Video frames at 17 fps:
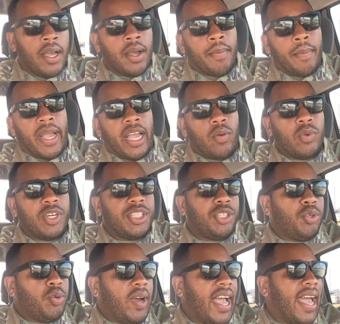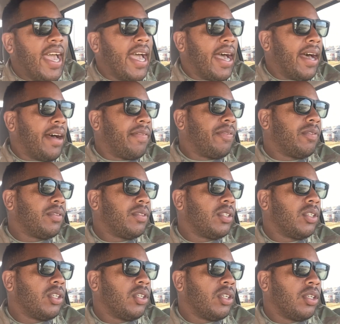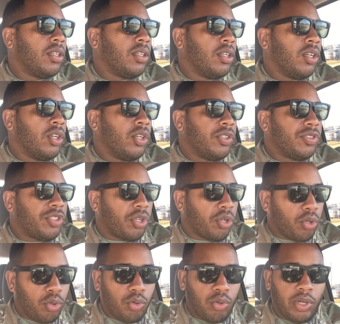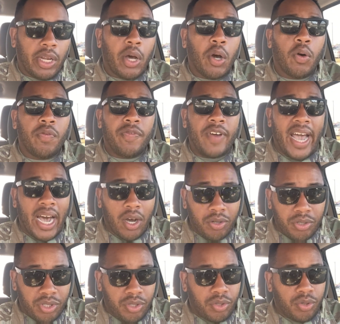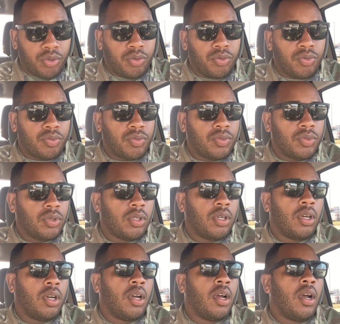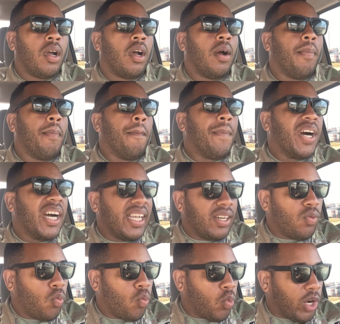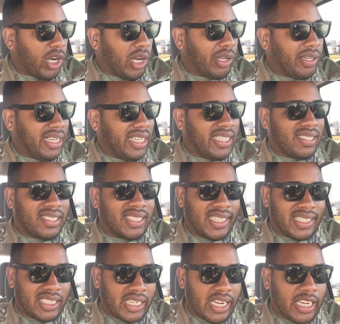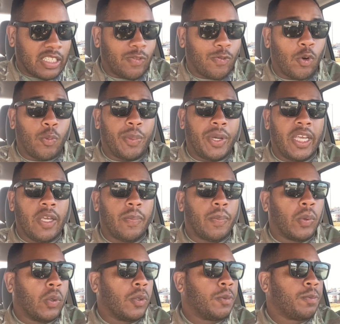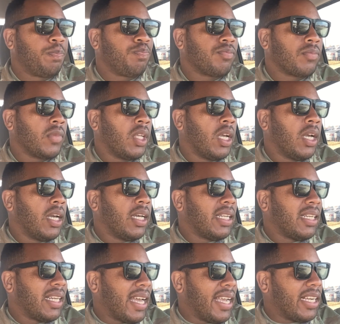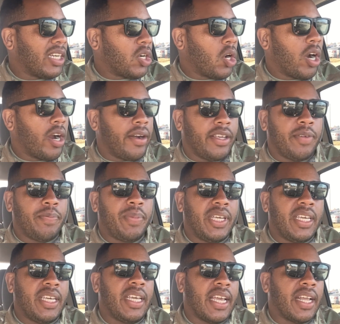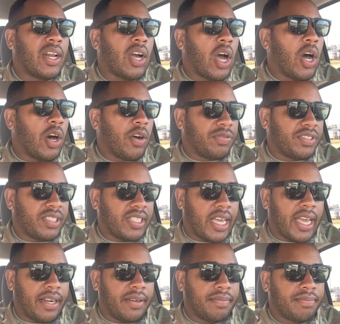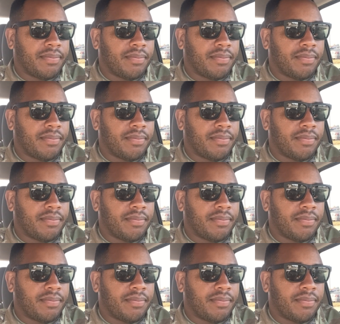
Man, when you have too low value but worldly successful people like Cardi B and Offset